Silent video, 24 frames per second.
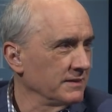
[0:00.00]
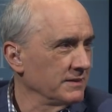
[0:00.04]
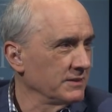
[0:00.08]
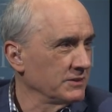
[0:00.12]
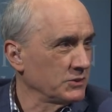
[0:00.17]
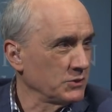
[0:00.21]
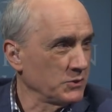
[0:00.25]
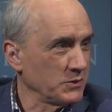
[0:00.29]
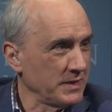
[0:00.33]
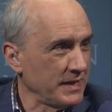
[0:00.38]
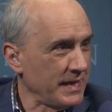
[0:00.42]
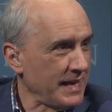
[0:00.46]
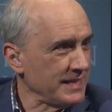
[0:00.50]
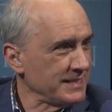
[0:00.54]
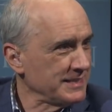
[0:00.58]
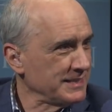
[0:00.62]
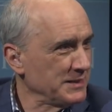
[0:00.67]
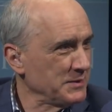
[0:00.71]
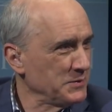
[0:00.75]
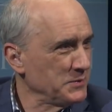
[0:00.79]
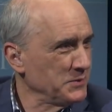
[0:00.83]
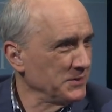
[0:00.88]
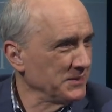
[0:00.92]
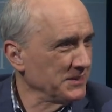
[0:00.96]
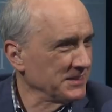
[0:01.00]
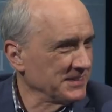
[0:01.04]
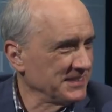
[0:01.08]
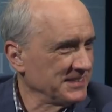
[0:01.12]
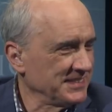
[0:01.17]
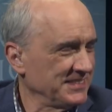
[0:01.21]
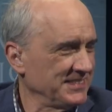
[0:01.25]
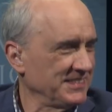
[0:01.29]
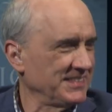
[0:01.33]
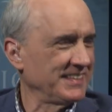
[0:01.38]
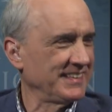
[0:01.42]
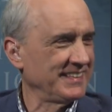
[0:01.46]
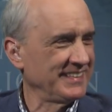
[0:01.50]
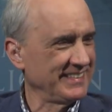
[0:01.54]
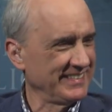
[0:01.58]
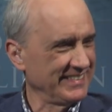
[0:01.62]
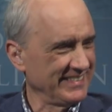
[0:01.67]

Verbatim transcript: So it actually worked, right?